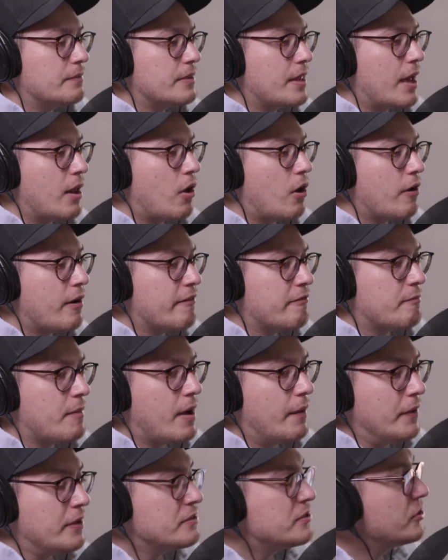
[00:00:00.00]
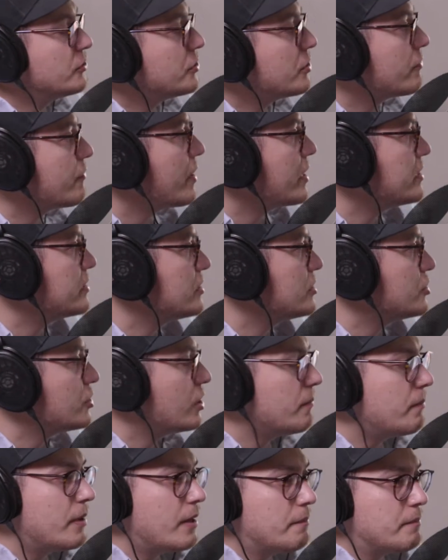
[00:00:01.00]
RF mount until you're ready to
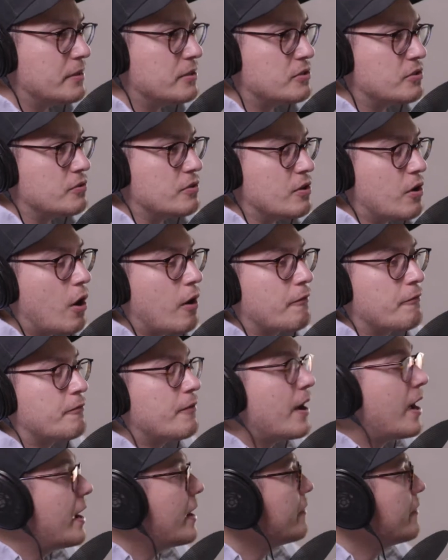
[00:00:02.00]
jump up into the R5.